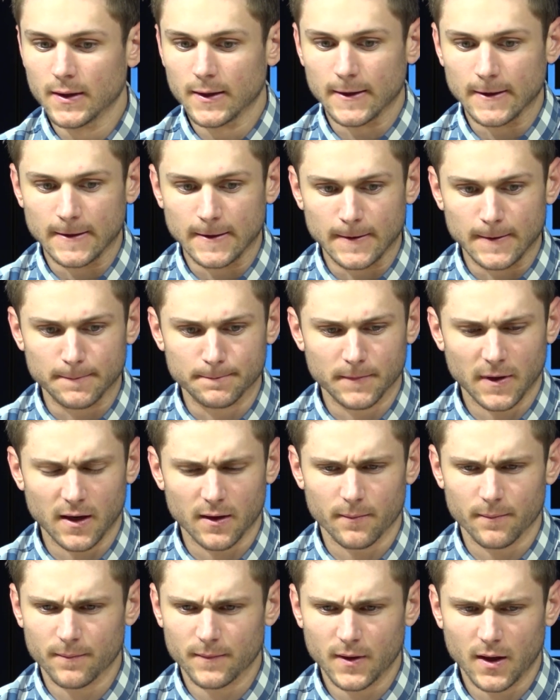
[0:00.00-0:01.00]
Not
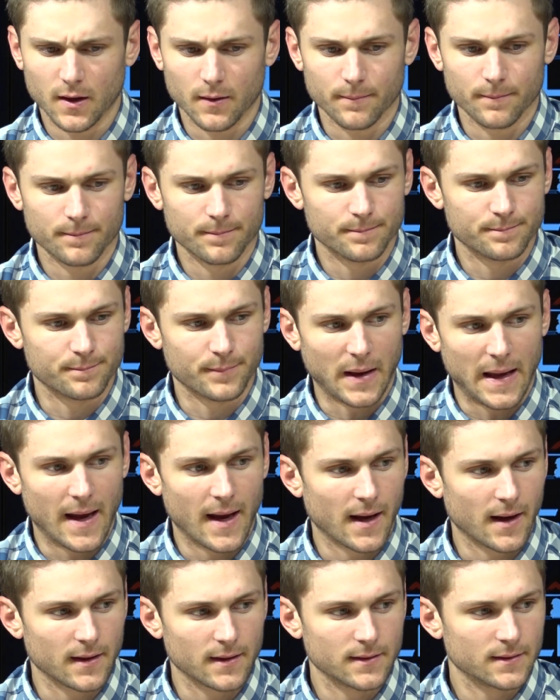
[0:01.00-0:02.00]
a
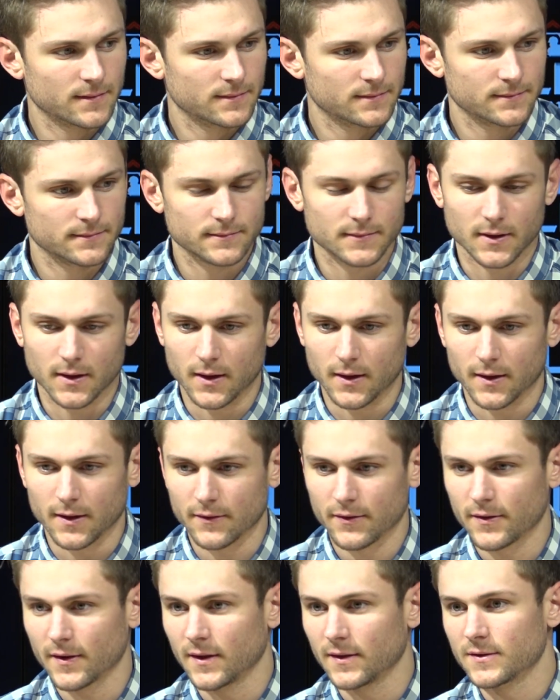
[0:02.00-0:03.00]
bad
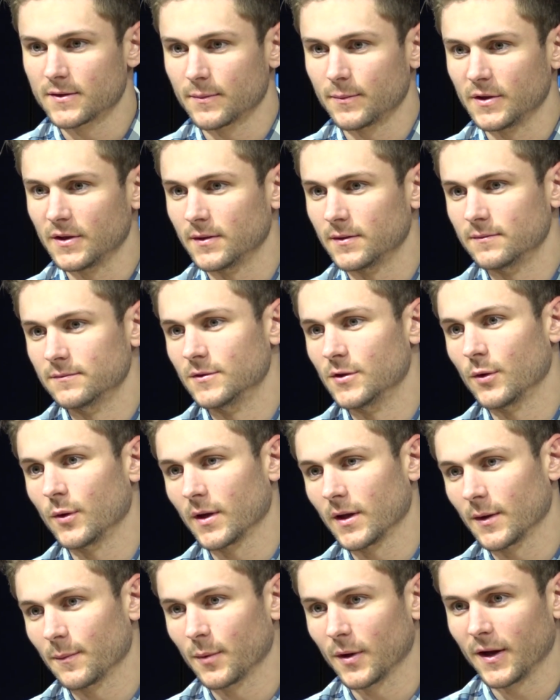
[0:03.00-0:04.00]
thing to be doing
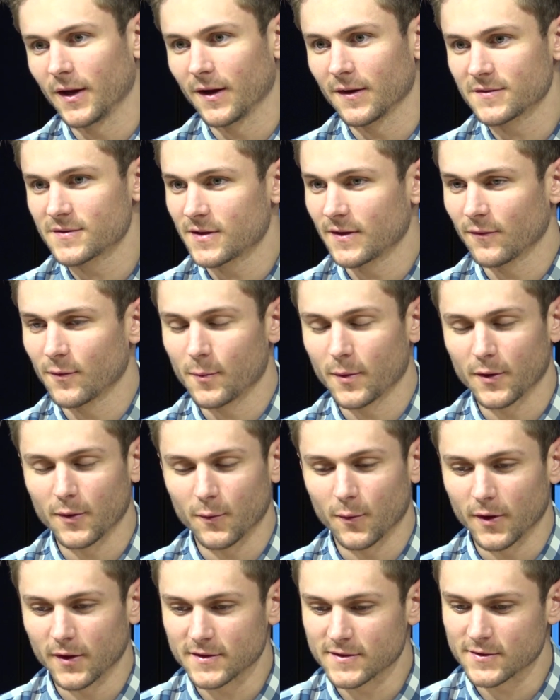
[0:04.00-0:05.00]
in the playoffs. Everybody
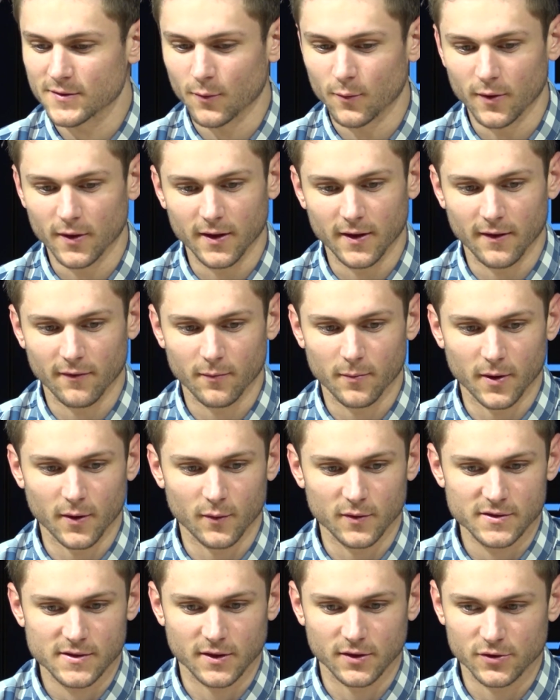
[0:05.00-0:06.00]
wants to win. Everybody
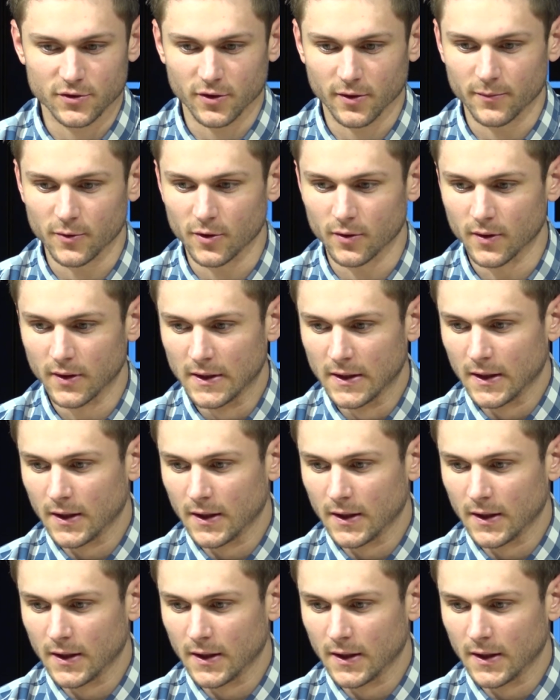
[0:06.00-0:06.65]
wants to contribute.